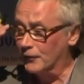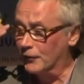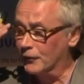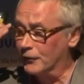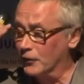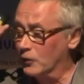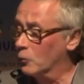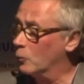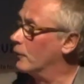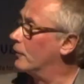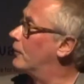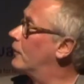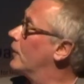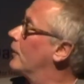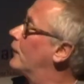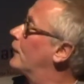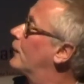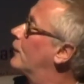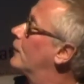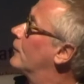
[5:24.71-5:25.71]
to deal with
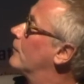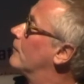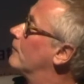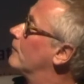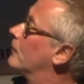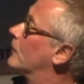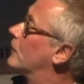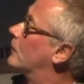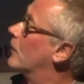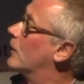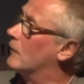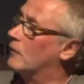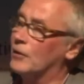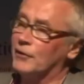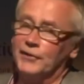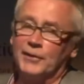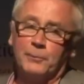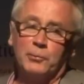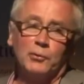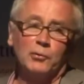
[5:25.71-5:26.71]
this, very, very
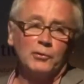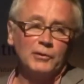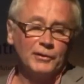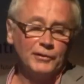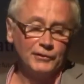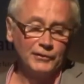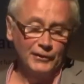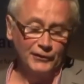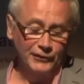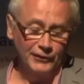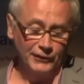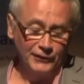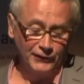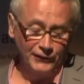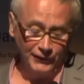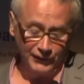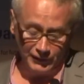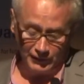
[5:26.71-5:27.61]
typical conditions.